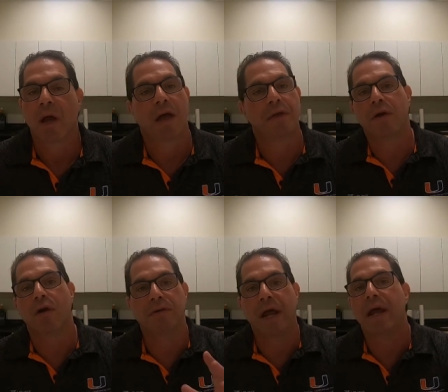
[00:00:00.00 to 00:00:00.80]
And there
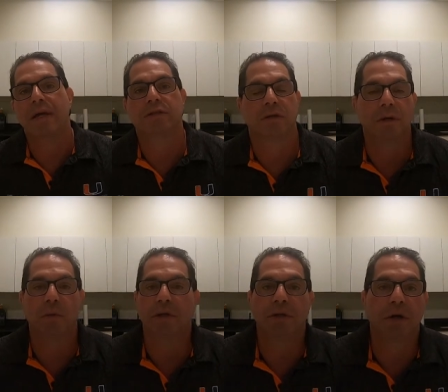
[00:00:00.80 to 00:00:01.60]
are days
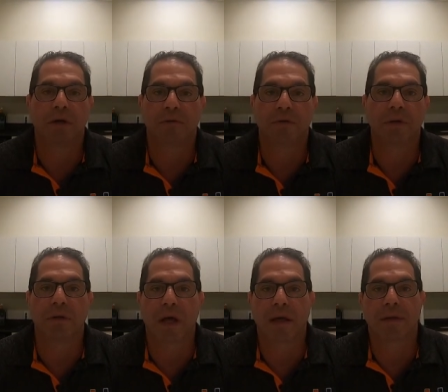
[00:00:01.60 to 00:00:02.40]
when you're going to feel
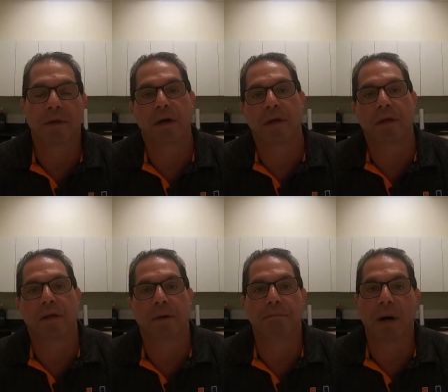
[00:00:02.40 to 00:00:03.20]
like
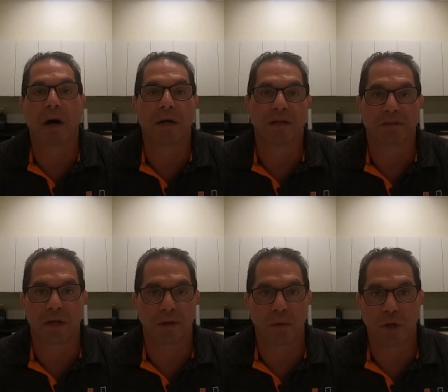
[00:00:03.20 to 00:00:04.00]
the bug
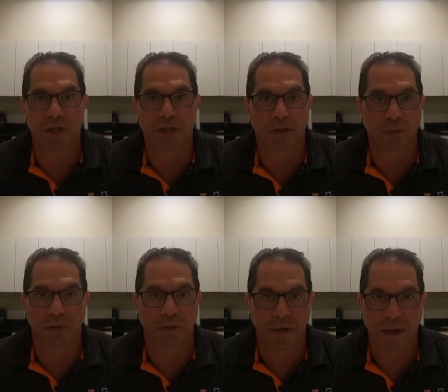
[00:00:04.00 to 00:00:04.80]
instead of the windshield
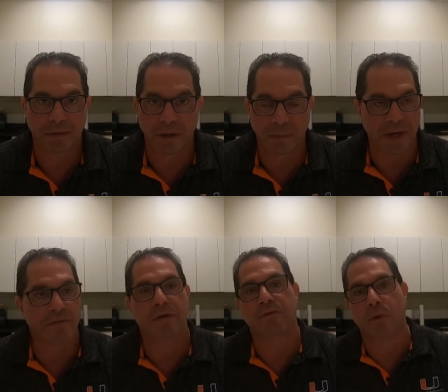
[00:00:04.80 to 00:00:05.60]
when you're out there. I mean,
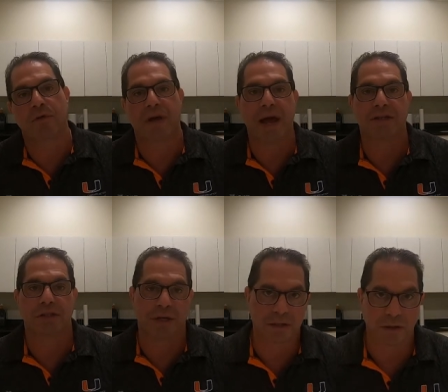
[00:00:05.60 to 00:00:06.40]
every fourth cast
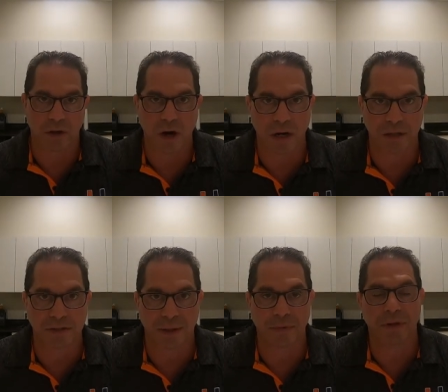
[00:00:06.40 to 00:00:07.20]
you're getting caught on
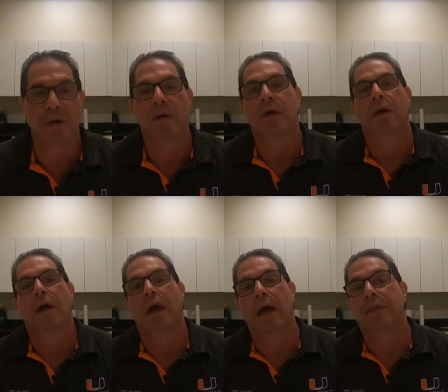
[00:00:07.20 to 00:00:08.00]
something,
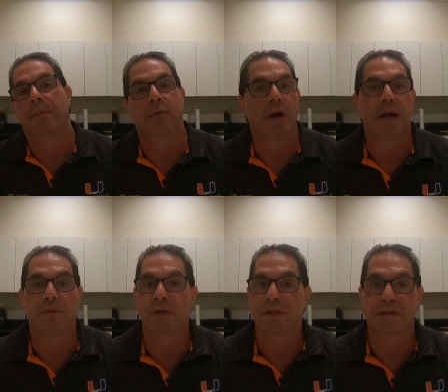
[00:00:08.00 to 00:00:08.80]
and the
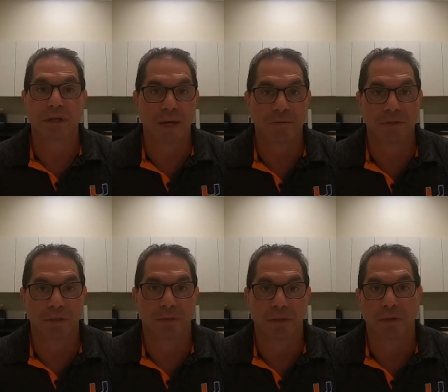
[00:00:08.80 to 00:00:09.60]
Braid really saves
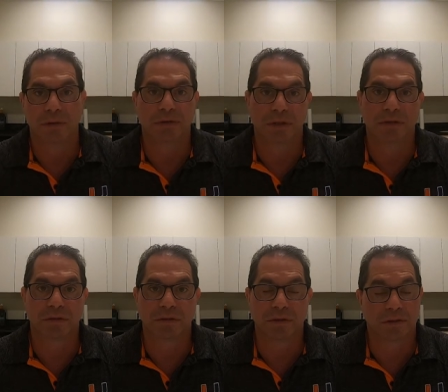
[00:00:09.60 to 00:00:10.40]
you in those
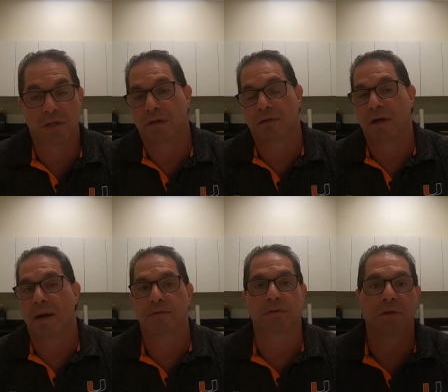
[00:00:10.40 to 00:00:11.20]
instances. And then there are
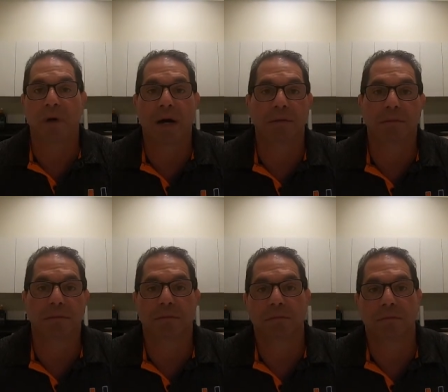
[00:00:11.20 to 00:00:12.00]
times you'll go out
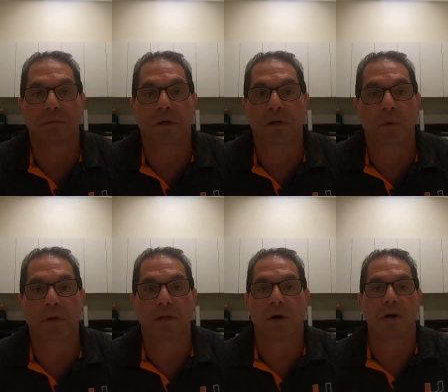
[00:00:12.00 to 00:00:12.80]
and you
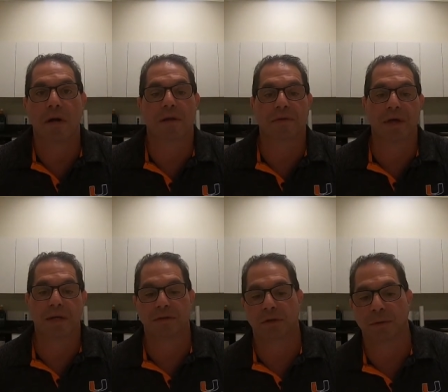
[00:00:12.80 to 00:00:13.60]
won't get caught on a
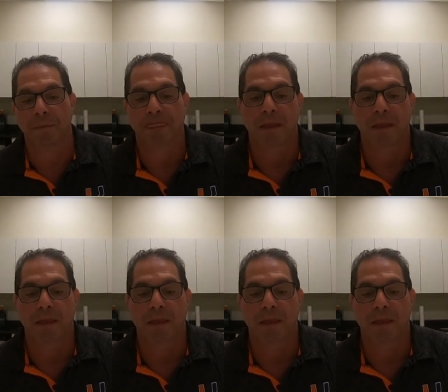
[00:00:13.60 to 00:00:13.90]
thing. So